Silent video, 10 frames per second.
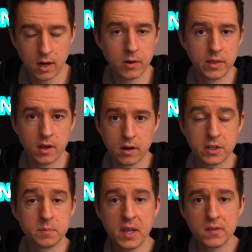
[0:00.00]
I don't know what they are,
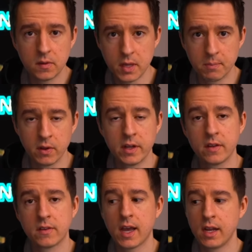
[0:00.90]
just business people that
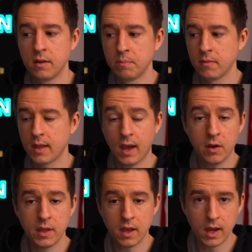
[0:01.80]
decide
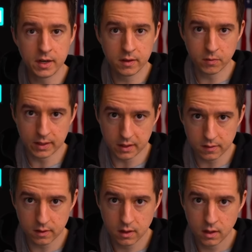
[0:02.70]
how the content's
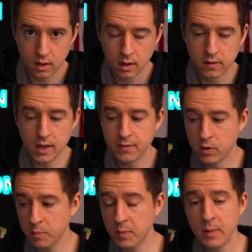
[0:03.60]
released. So you have a
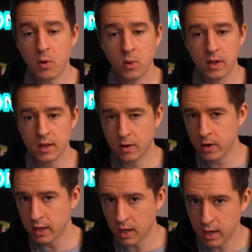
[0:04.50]
group of people working on
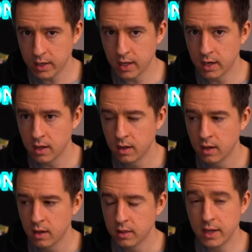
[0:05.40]
creating content.
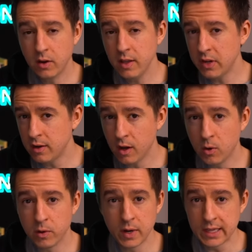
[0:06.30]
They don't even
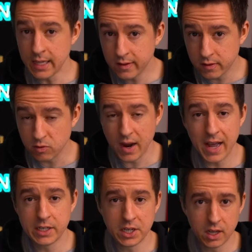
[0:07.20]
know the release
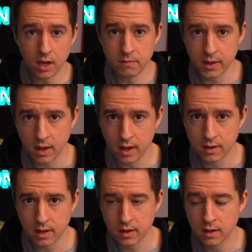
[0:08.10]
strategy of the
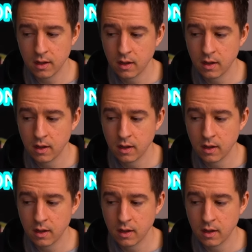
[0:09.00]
content.